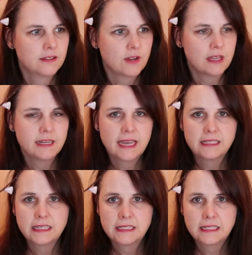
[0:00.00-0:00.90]
So all it
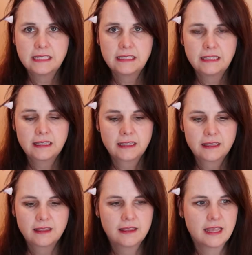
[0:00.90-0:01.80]
takes is
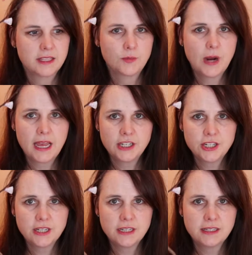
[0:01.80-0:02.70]
these
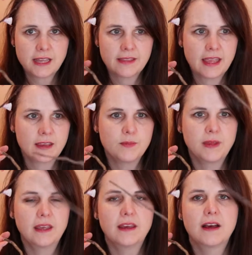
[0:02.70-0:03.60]
branches, and they can
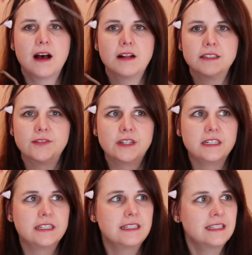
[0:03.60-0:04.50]
be all
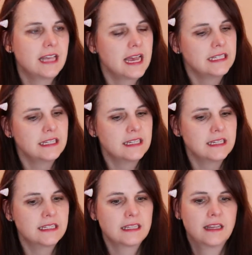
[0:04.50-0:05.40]
different
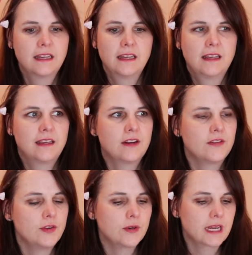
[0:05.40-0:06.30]
sizes. You know,
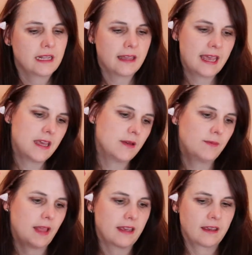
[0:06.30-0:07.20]
if you were gonna lay
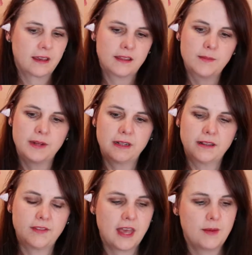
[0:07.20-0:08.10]
them like in the
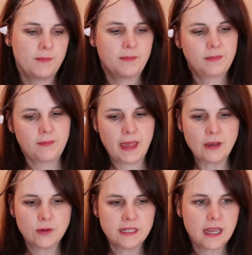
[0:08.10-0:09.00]
middle, if you had a
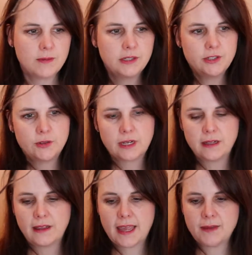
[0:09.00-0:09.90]
banquet table and you were
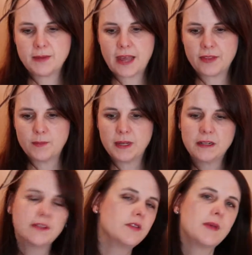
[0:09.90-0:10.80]
gonna lay them down the
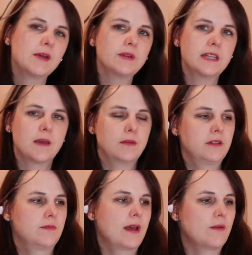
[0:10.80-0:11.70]
middle of the banquet
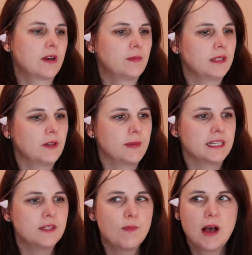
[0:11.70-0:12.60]
table, you might want them a little
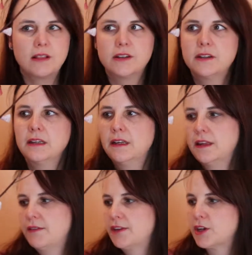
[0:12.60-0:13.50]
bit smaller.
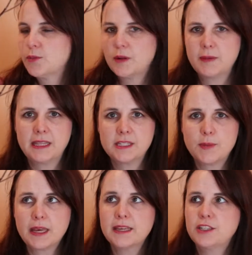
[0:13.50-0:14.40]
If you're gonna put them in these
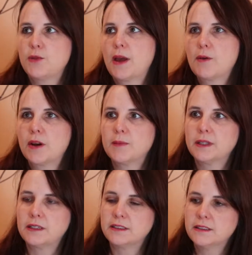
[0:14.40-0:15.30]
buckets, you might want them
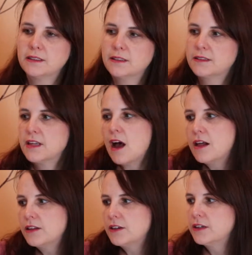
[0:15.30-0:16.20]
a little
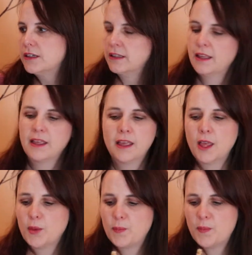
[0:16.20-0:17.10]
taller.
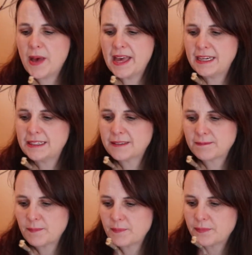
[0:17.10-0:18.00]
But,
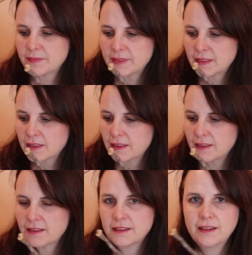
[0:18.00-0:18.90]

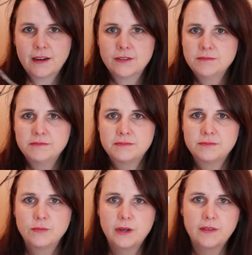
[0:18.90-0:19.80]
you know,
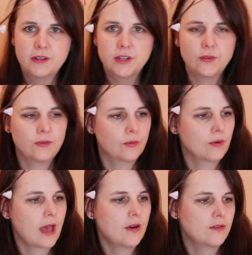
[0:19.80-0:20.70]
however
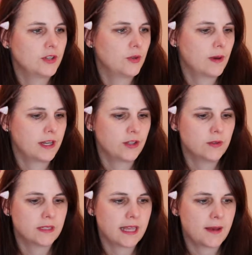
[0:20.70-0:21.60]
you wanna
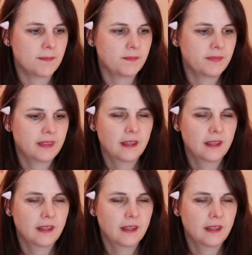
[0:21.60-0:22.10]
use them.